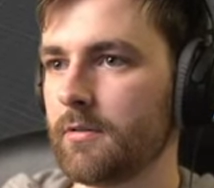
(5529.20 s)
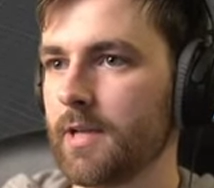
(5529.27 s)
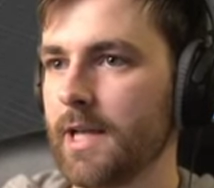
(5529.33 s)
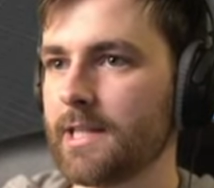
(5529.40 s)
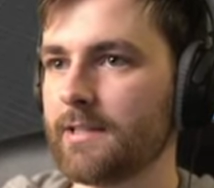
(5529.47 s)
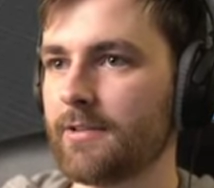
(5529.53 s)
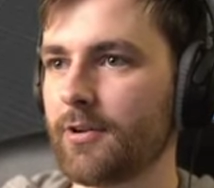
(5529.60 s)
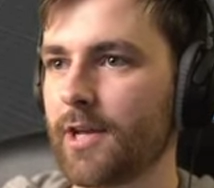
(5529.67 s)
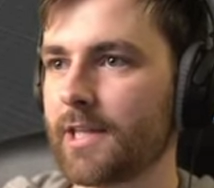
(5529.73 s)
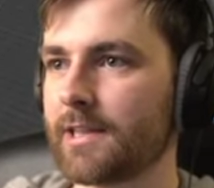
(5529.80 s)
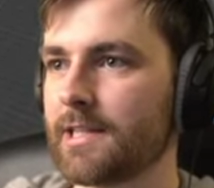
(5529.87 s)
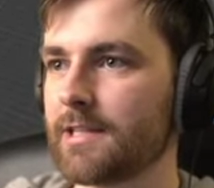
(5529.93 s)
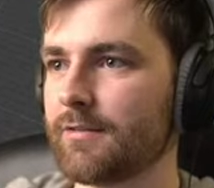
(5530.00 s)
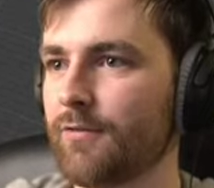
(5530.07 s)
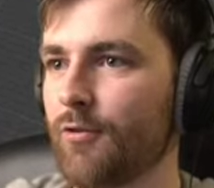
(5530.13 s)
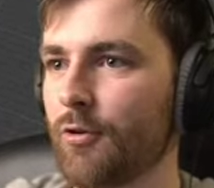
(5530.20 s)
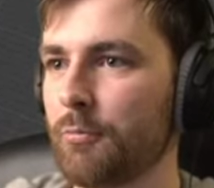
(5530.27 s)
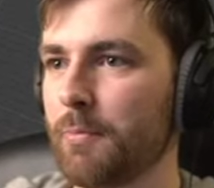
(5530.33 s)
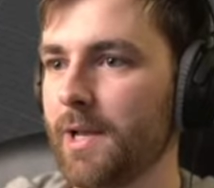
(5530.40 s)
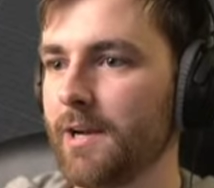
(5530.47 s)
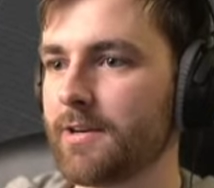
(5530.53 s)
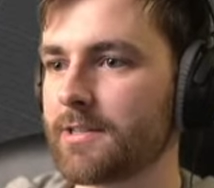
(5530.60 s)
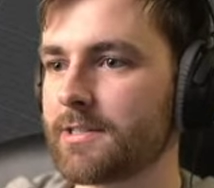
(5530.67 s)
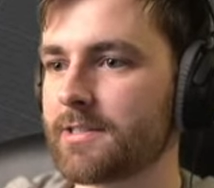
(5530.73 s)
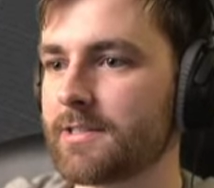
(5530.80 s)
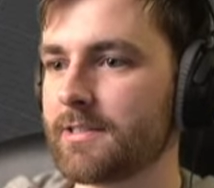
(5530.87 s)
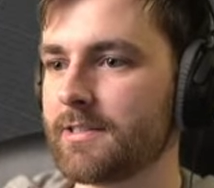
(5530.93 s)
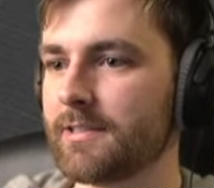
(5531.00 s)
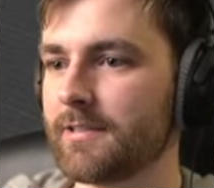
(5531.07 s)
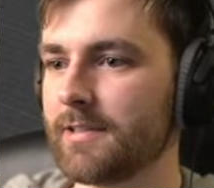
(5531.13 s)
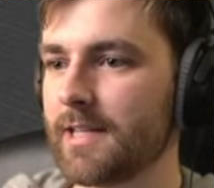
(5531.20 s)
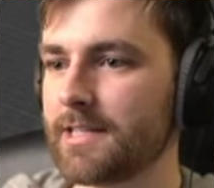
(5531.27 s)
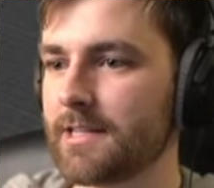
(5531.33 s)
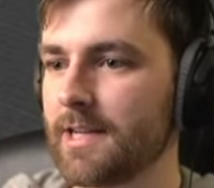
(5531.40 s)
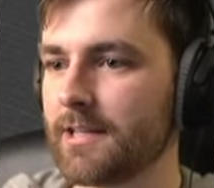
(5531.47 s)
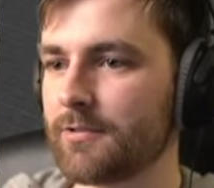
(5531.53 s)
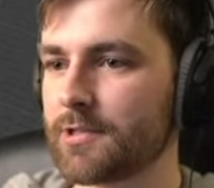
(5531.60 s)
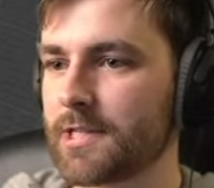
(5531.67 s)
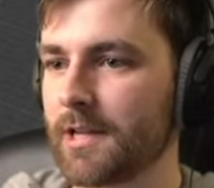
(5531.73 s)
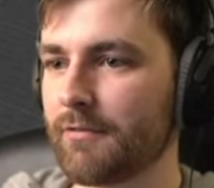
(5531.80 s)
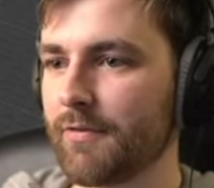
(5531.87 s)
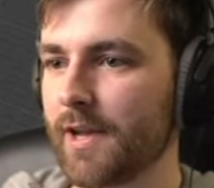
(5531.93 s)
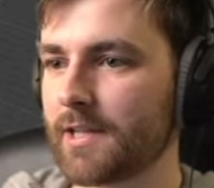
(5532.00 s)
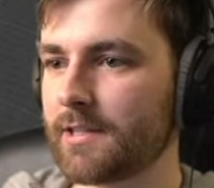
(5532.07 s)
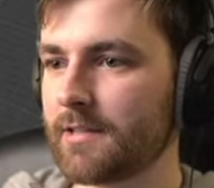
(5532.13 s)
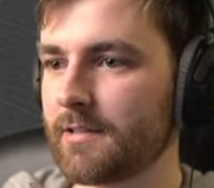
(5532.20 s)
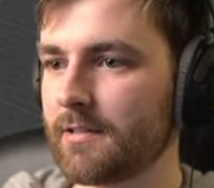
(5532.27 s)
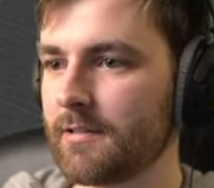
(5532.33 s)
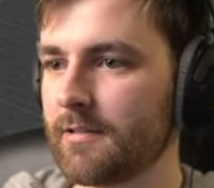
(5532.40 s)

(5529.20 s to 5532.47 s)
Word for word: And you get these four pillars. That's an interesting effect.